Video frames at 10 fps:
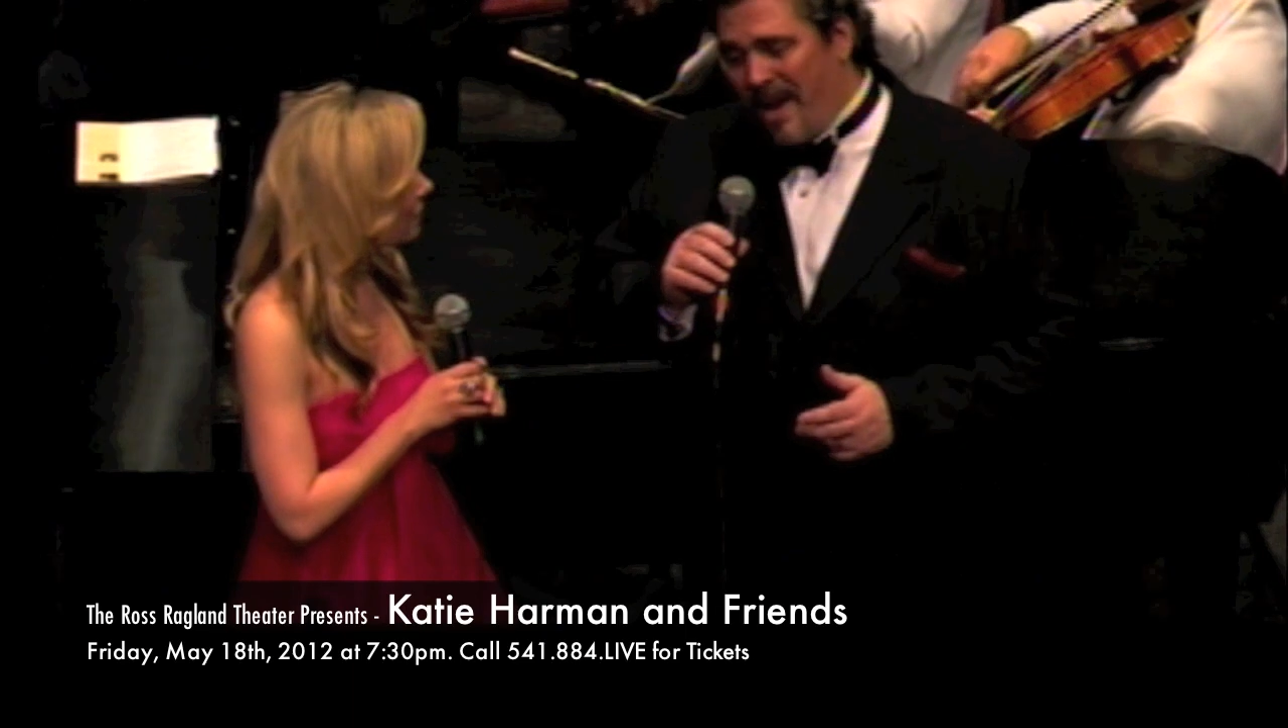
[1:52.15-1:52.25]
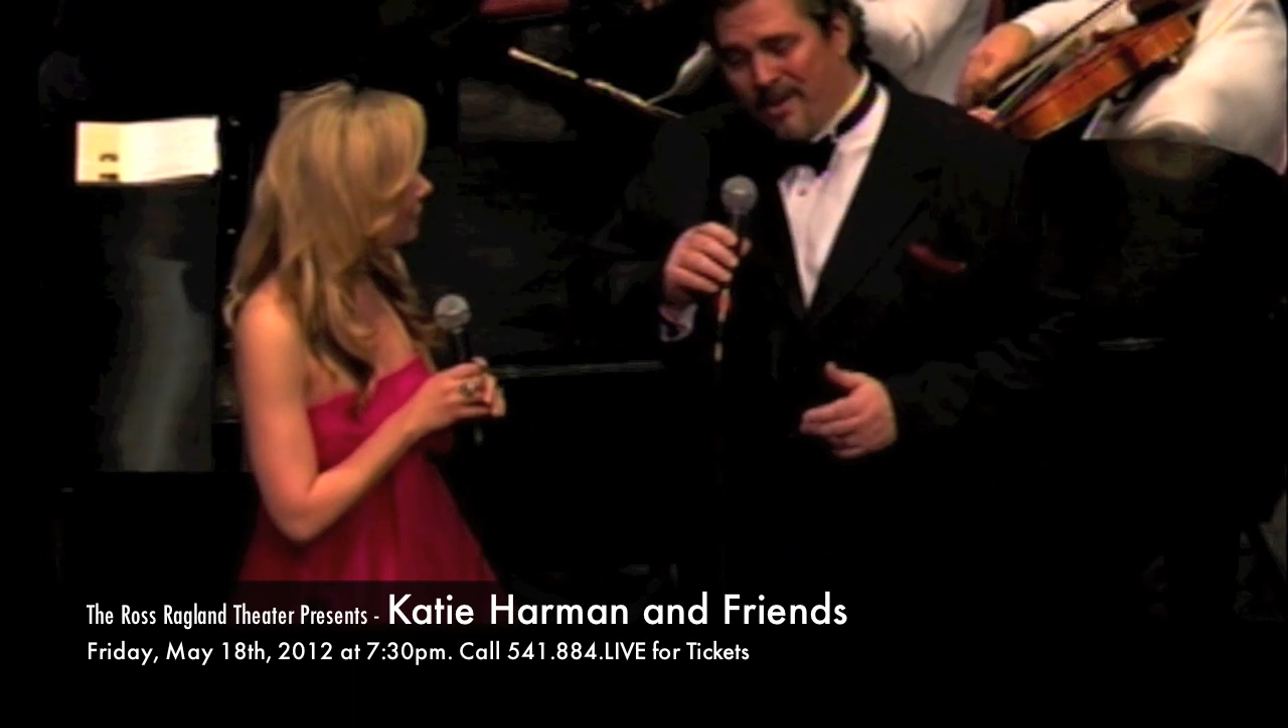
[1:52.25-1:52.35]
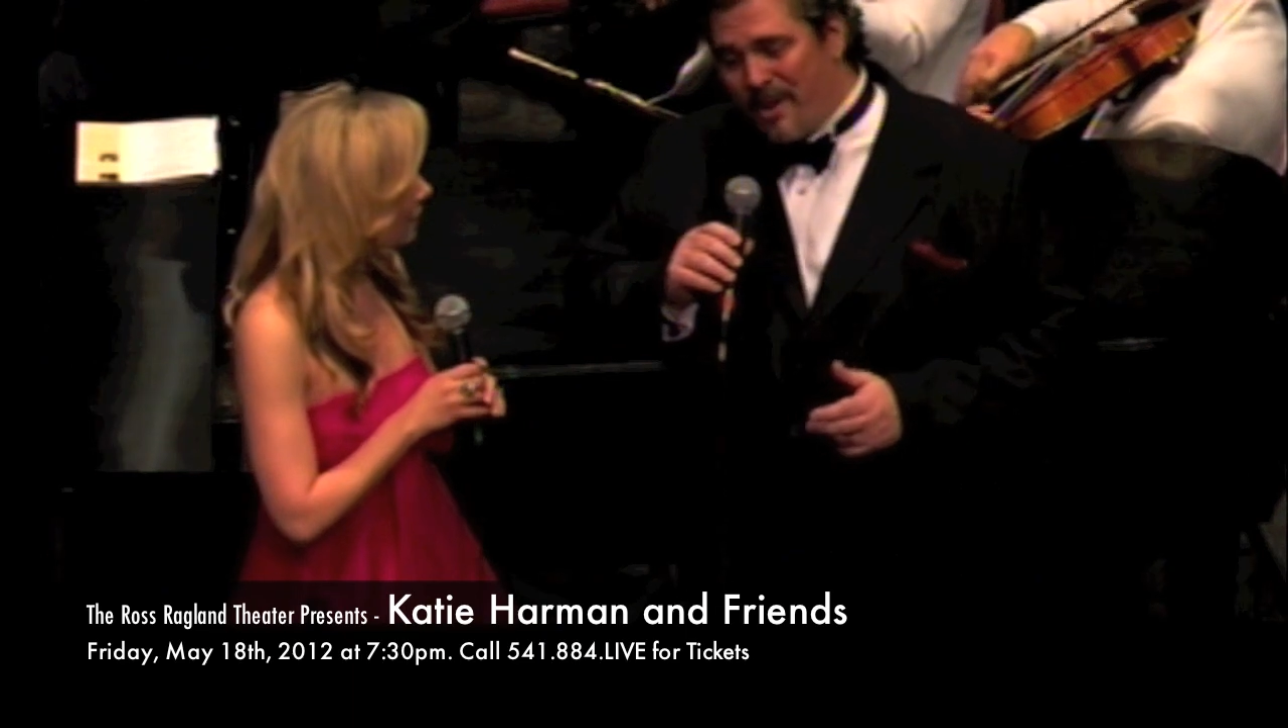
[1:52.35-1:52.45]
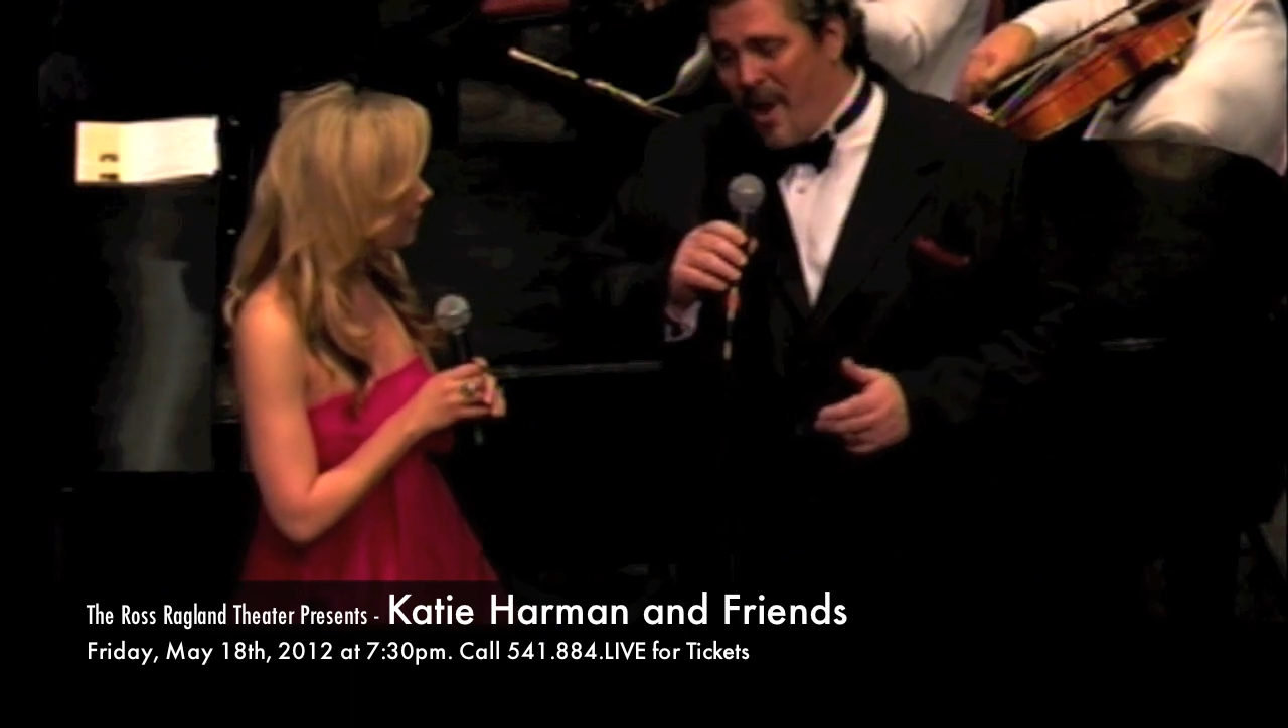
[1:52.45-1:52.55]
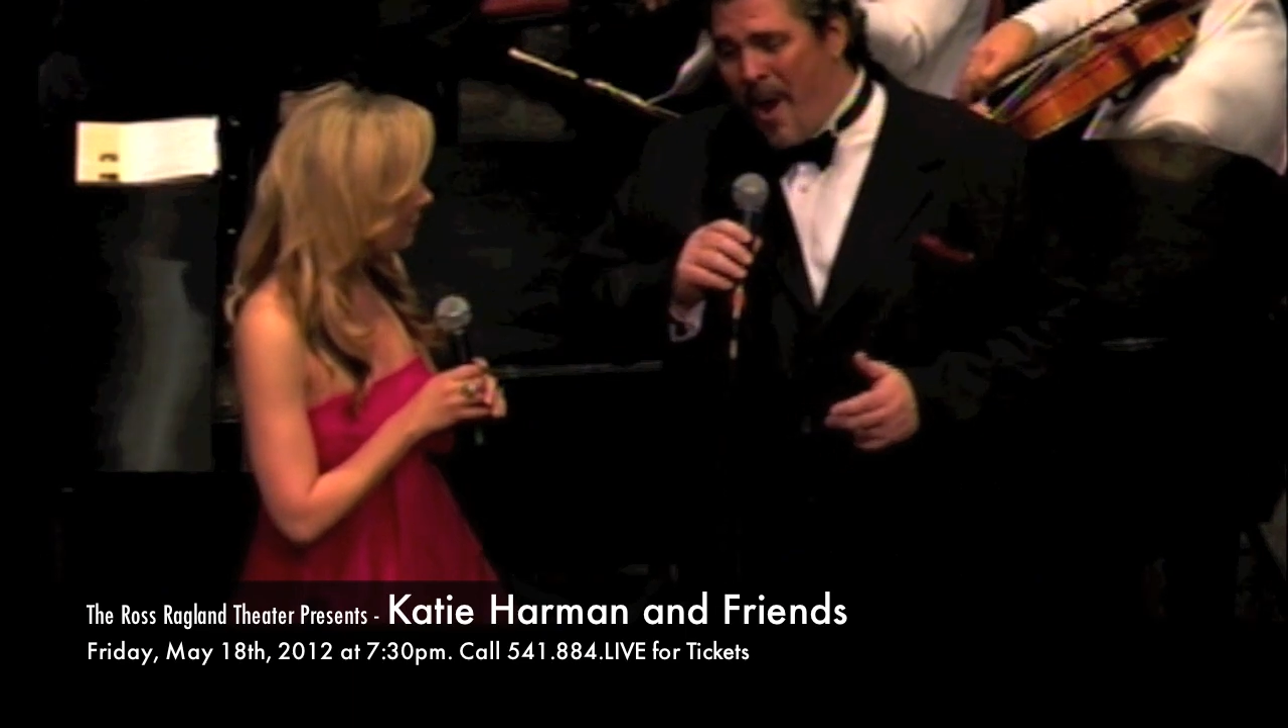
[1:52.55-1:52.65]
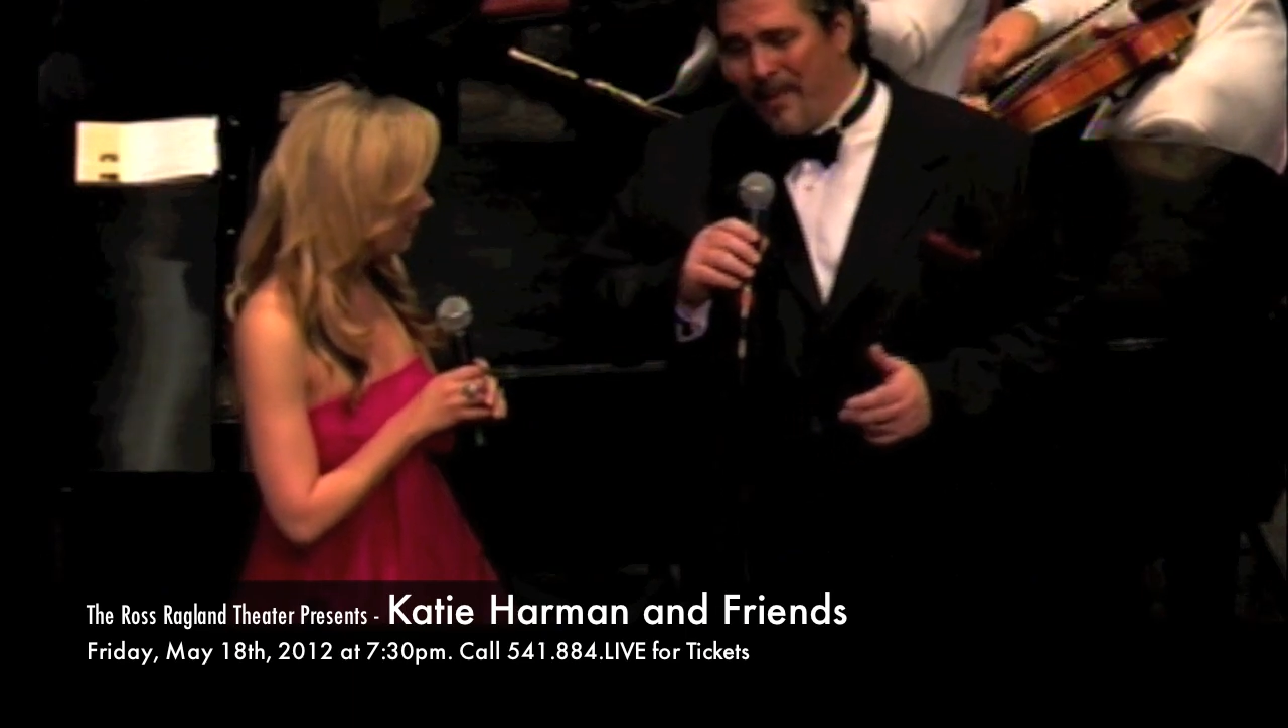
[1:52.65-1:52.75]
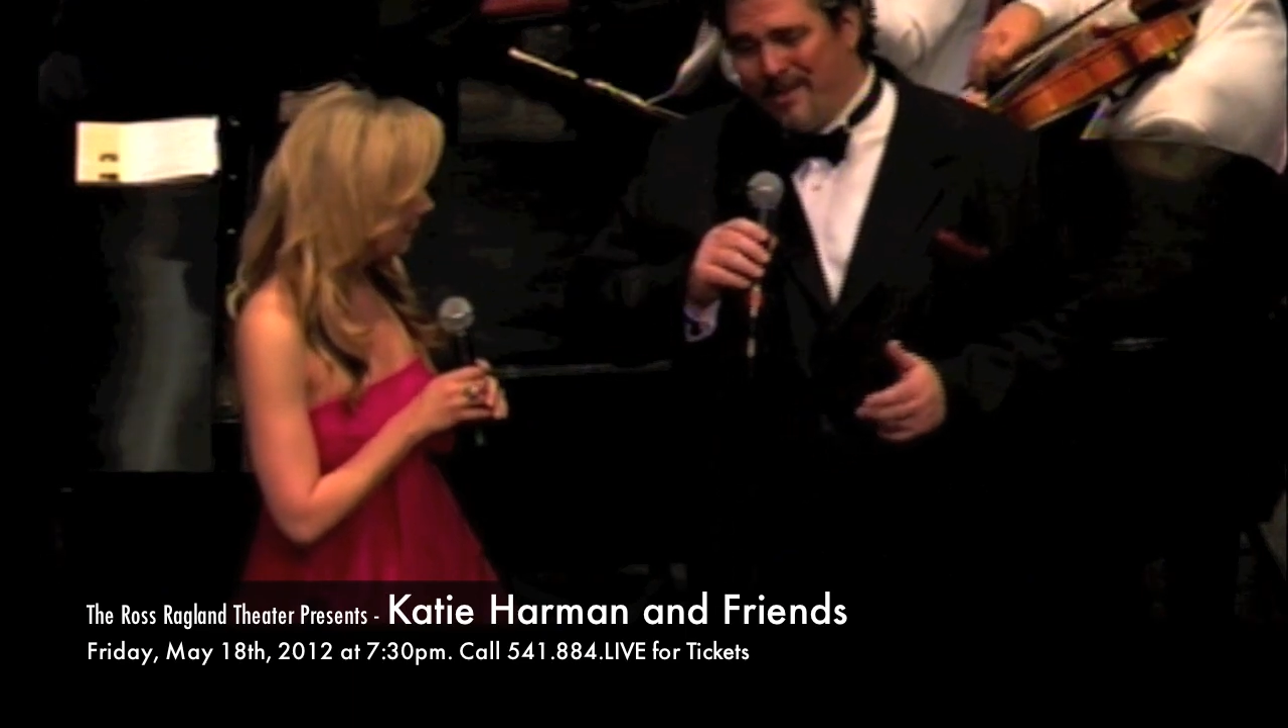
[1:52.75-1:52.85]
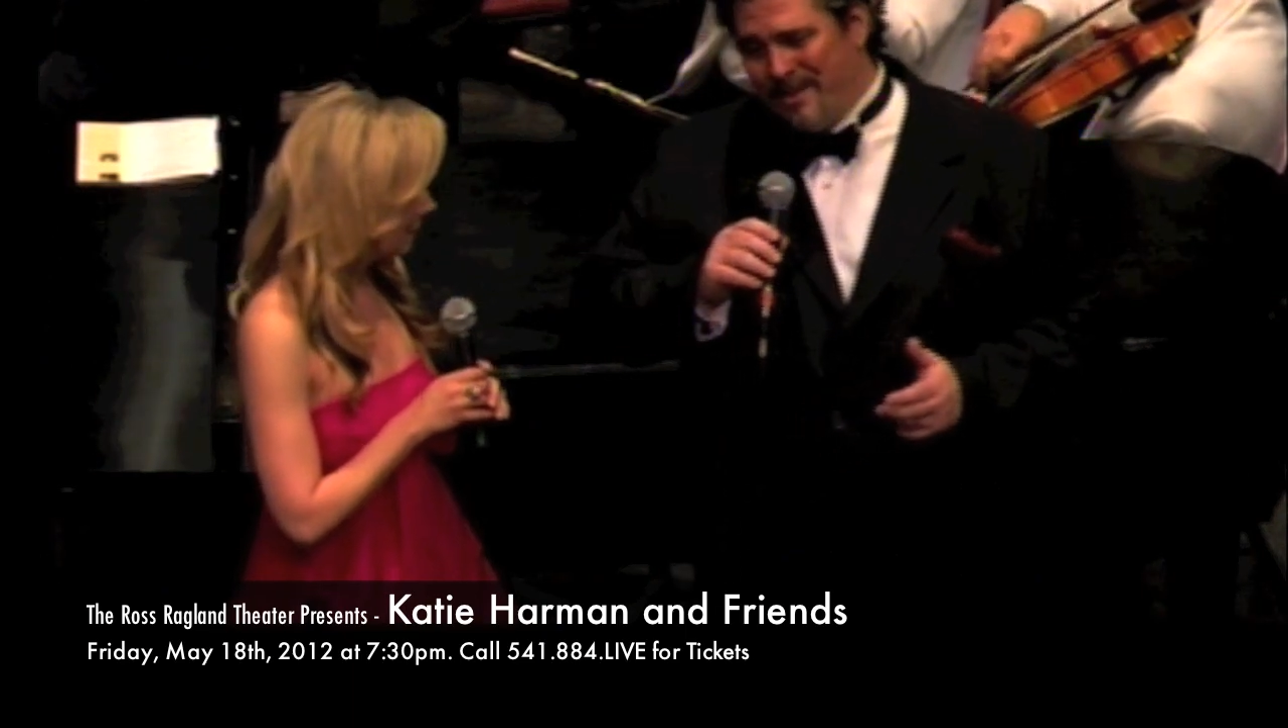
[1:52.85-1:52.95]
Metropolitan Opera